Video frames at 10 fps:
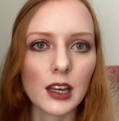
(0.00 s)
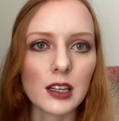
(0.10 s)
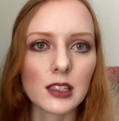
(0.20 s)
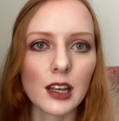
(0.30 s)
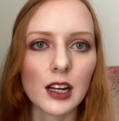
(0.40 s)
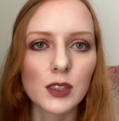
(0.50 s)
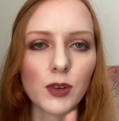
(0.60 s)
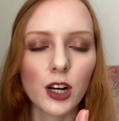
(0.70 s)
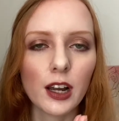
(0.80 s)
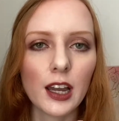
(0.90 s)
is that it's
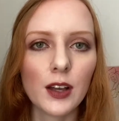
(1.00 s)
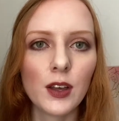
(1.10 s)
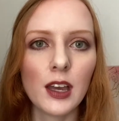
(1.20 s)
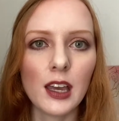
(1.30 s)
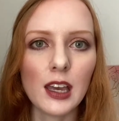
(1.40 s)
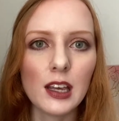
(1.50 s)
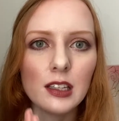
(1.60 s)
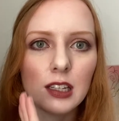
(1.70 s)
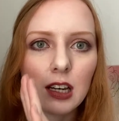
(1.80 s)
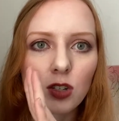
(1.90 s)
very
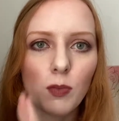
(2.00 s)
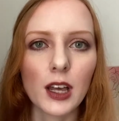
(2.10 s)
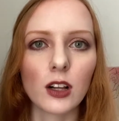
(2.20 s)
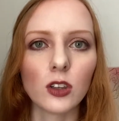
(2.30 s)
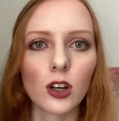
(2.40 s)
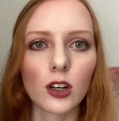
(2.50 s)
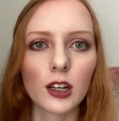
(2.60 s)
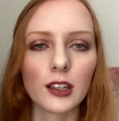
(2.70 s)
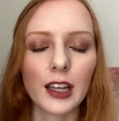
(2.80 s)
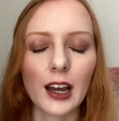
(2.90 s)
easy to make a look.
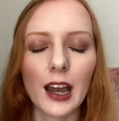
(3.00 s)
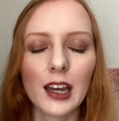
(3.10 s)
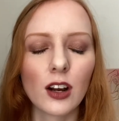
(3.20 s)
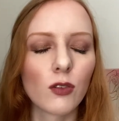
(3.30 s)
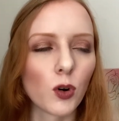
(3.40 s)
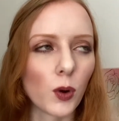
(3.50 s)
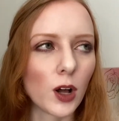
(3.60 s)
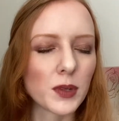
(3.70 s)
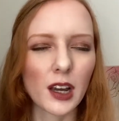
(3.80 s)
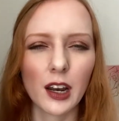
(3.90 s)
Like, I get
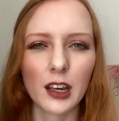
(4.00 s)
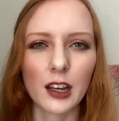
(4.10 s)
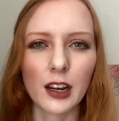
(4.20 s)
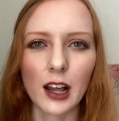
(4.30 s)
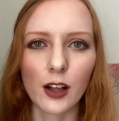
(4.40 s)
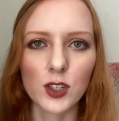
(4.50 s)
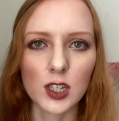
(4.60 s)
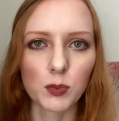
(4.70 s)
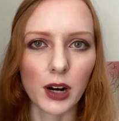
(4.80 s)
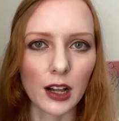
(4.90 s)
overwhelmed. I kind of get
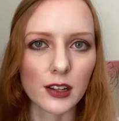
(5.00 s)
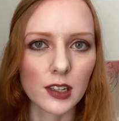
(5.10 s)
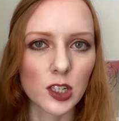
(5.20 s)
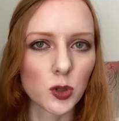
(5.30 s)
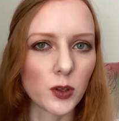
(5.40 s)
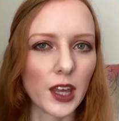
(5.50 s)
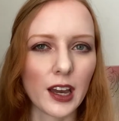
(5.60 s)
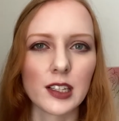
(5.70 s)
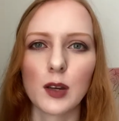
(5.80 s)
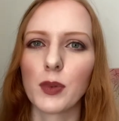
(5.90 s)
analysis paralysis with, like
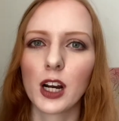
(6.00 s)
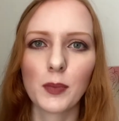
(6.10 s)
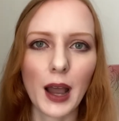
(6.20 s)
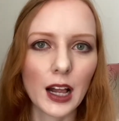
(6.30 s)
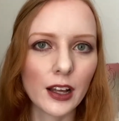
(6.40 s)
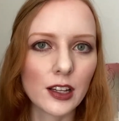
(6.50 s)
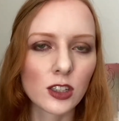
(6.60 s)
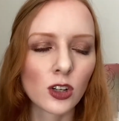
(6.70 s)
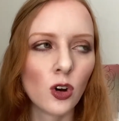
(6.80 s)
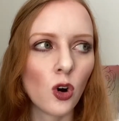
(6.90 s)
I said, bigger
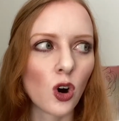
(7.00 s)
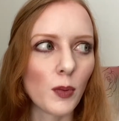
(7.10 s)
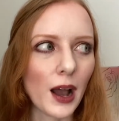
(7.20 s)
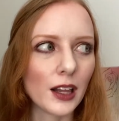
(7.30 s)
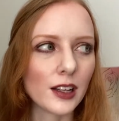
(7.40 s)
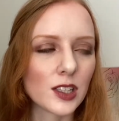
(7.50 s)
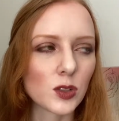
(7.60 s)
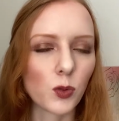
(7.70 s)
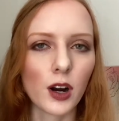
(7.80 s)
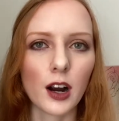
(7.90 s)
palettes or palettes
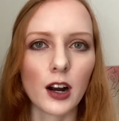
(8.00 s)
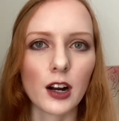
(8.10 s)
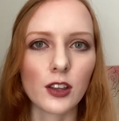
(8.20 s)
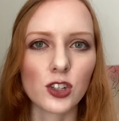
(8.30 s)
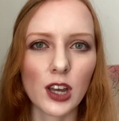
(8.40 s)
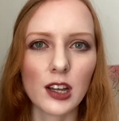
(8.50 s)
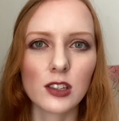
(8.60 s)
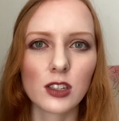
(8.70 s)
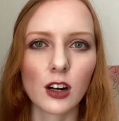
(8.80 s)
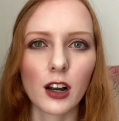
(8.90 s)
where the
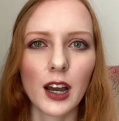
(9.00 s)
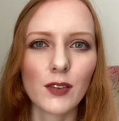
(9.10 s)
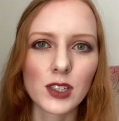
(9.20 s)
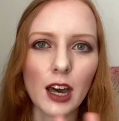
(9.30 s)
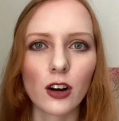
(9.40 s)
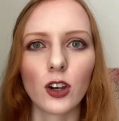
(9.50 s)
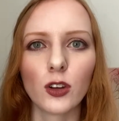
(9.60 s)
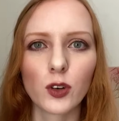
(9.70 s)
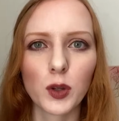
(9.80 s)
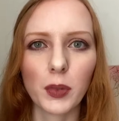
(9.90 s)
shades are kind of scattered all
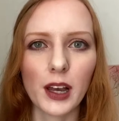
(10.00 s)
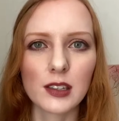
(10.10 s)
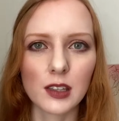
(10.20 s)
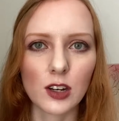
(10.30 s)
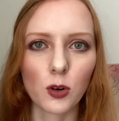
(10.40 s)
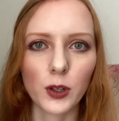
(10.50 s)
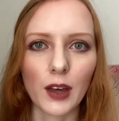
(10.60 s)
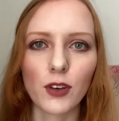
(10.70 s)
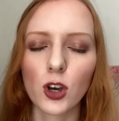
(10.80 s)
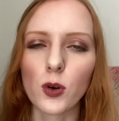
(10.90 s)
over the place and they don't really
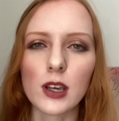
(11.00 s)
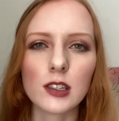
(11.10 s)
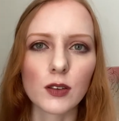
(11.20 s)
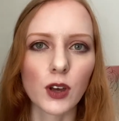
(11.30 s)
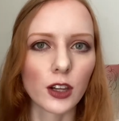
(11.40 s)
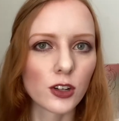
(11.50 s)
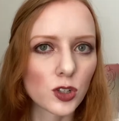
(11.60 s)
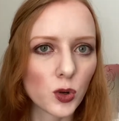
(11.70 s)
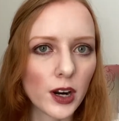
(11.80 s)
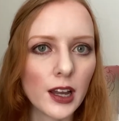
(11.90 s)
have the cohesive color
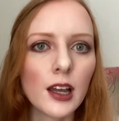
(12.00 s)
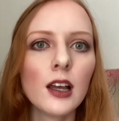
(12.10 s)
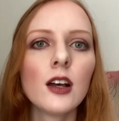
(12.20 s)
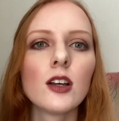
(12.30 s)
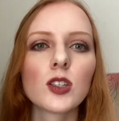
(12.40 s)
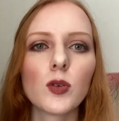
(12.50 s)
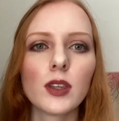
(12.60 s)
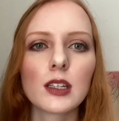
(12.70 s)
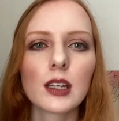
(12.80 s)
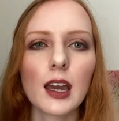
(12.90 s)
story. So in
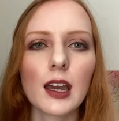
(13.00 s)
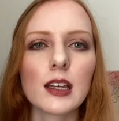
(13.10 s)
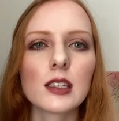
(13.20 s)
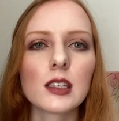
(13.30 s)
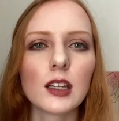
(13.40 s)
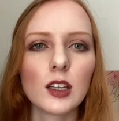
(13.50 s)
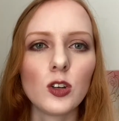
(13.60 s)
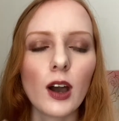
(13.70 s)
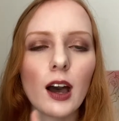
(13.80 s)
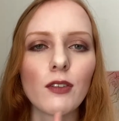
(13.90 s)
this case,
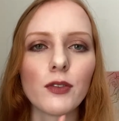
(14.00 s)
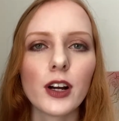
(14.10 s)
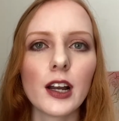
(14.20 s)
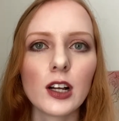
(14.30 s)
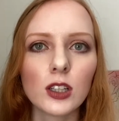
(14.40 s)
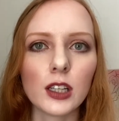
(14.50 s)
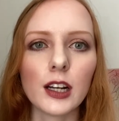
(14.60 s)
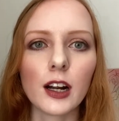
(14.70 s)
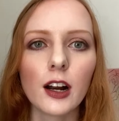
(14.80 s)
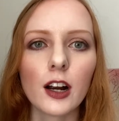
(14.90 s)
you have a very
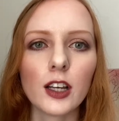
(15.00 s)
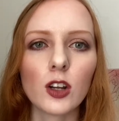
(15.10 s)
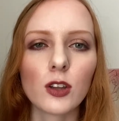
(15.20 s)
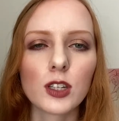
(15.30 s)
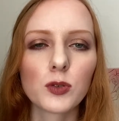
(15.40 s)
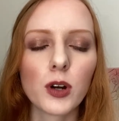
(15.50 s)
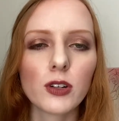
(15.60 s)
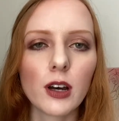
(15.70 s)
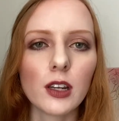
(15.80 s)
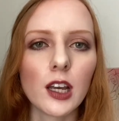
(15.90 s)
clear, you know, this row
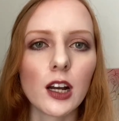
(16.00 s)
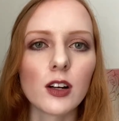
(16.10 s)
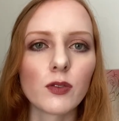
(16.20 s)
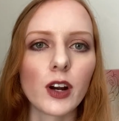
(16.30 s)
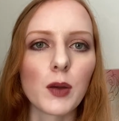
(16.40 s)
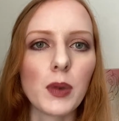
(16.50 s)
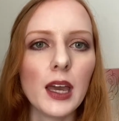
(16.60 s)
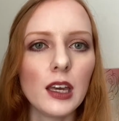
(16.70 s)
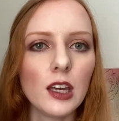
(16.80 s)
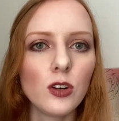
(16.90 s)
down here is very
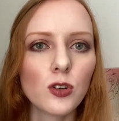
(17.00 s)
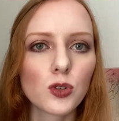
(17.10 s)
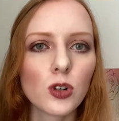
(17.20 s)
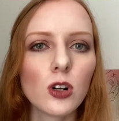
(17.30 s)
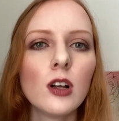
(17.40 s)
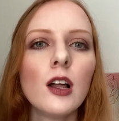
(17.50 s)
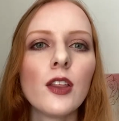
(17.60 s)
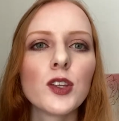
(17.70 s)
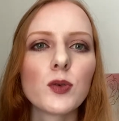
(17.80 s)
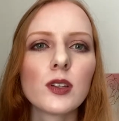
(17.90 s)
pinky neutral.
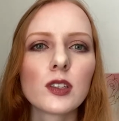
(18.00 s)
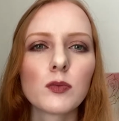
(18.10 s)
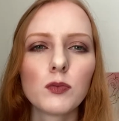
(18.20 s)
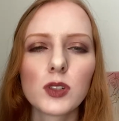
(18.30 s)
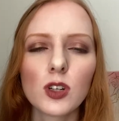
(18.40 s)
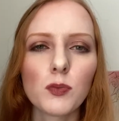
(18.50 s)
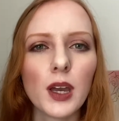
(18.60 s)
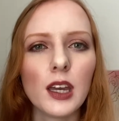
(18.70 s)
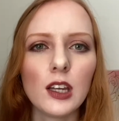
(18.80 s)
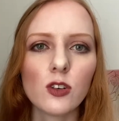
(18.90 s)
This one's still
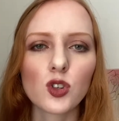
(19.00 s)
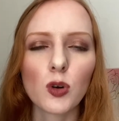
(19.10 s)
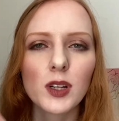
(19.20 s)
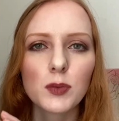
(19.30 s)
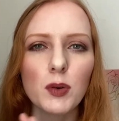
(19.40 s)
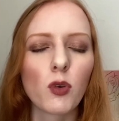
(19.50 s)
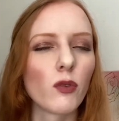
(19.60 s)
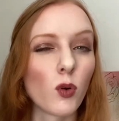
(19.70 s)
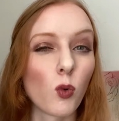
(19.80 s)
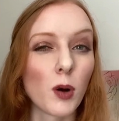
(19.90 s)
pinky neutral, but it's a bit more of
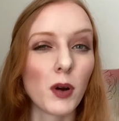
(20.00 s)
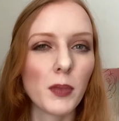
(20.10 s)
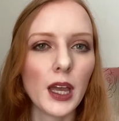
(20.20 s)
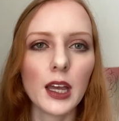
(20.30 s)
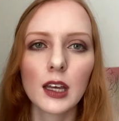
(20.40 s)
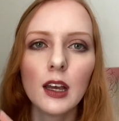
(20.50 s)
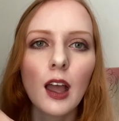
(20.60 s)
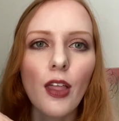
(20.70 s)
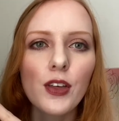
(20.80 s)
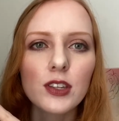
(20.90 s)
a warmer pink.
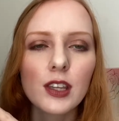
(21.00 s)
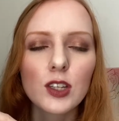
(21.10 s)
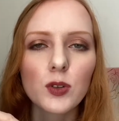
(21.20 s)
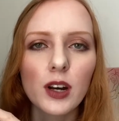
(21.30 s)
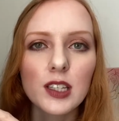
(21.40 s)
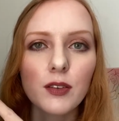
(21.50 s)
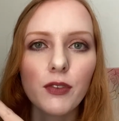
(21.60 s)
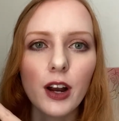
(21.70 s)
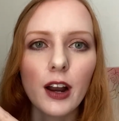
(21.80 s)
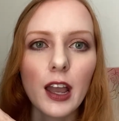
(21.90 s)
And this one is a
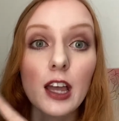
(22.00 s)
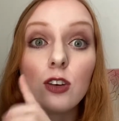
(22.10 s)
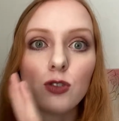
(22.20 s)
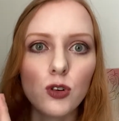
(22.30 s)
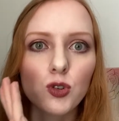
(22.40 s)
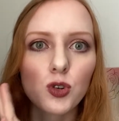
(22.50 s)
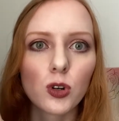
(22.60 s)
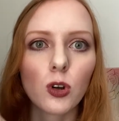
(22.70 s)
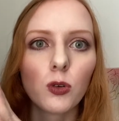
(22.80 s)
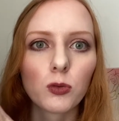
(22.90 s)
very
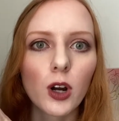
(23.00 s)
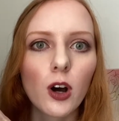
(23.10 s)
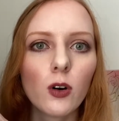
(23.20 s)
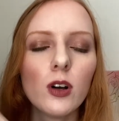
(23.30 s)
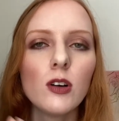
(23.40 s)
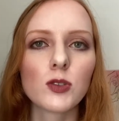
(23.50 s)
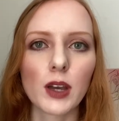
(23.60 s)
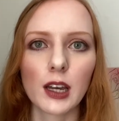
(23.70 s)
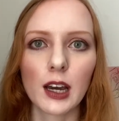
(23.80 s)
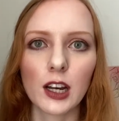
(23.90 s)
neutral row. So I
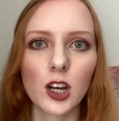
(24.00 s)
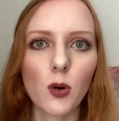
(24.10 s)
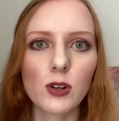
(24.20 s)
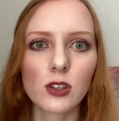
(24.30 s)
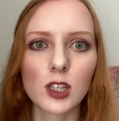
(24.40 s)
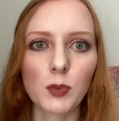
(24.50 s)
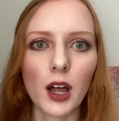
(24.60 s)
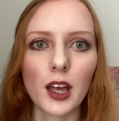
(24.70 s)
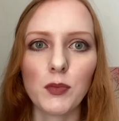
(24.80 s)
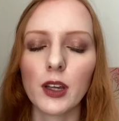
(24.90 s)
can kind of go into this
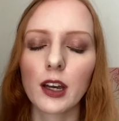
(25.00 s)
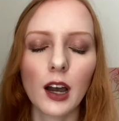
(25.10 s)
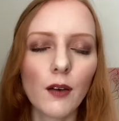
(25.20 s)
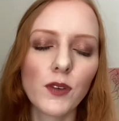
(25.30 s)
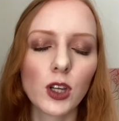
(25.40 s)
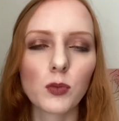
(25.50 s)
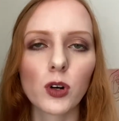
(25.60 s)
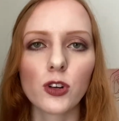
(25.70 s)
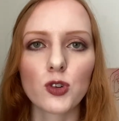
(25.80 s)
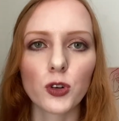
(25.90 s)
palette and be like, I'm feeling
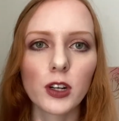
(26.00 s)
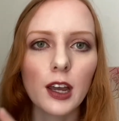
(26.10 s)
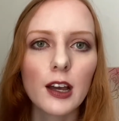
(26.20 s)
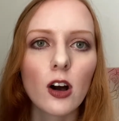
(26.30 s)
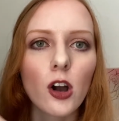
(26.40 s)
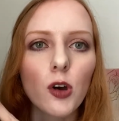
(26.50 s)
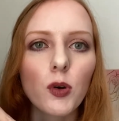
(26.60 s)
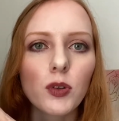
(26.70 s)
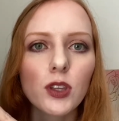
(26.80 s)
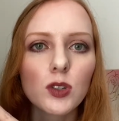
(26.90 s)
more neutral today. I'll go
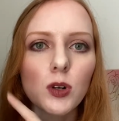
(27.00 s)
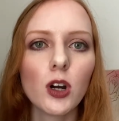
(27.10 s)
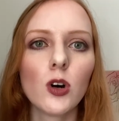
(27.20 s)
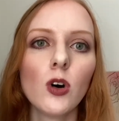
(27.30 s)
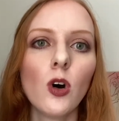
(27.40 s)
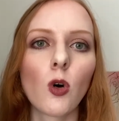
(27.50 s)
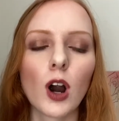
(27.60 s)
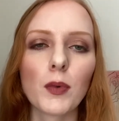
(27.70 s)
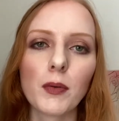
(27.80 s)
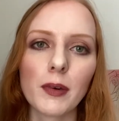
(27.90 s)
in with this row,
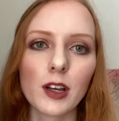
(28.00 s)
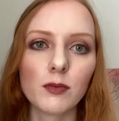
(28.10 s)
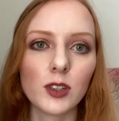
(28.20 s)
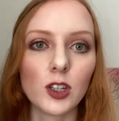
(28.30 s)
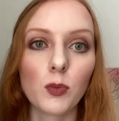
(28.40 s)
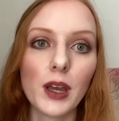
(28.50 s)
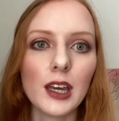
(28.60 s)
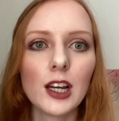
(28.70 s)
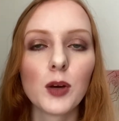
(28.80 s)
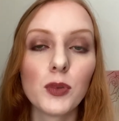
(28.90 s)
or I'm a bit, you know,
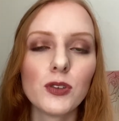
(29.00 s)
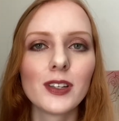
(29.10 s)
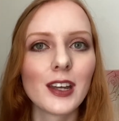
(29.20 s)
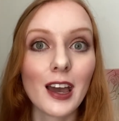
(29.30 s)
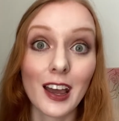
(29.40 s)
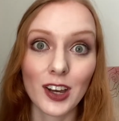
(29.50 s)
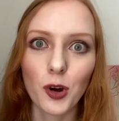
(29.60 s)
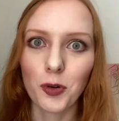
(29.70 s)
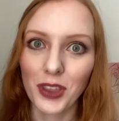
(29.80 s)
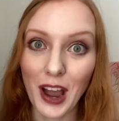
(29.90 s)
pinkier mood today. I can go
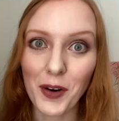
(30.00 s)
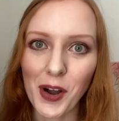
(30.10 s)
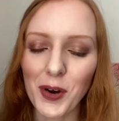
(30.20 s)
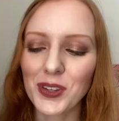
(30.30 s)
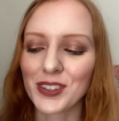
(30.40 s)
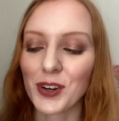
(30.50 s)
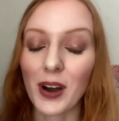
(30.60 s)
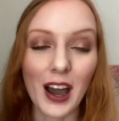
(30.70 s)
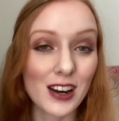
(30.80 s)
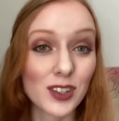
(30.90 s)
in with that row. So
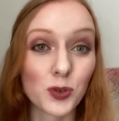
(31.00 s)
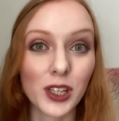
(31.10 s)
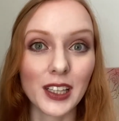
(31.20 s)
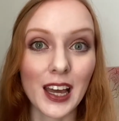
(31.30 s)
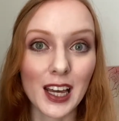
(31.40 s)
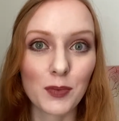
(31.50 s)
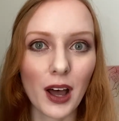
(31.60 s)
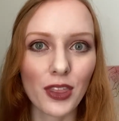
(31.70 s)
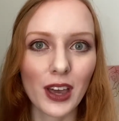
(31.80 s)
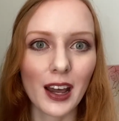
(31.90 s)
I just really like it
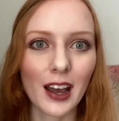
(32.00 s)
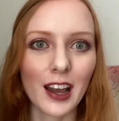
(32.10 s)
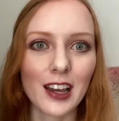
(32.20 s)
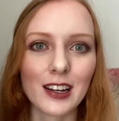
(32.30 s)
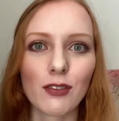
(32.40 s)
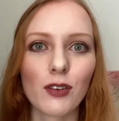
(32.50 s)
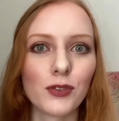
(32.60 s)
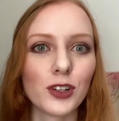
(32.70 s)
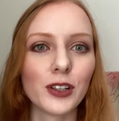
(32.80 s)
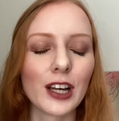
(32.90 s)
about that. I never
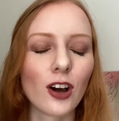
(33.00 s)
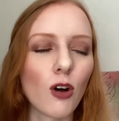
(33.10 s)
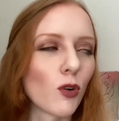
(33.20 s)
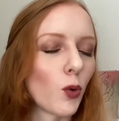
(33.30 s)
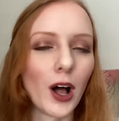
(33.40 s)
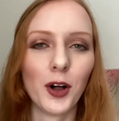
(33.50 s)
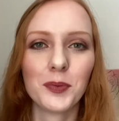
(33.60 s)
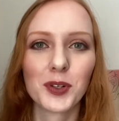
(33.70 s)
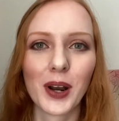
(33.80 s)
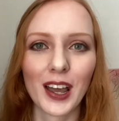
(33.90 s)
feel like
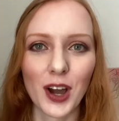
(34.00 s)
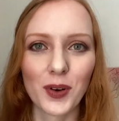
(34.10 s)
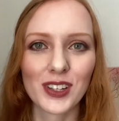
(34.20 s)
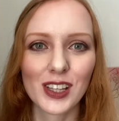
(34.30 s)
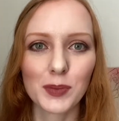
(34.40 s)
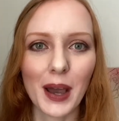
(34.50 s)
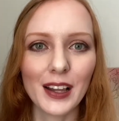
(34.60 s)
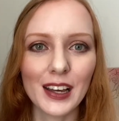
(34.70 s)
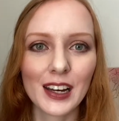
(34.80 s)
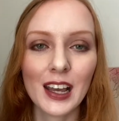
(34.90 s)
overwhelmed when I go into this palette.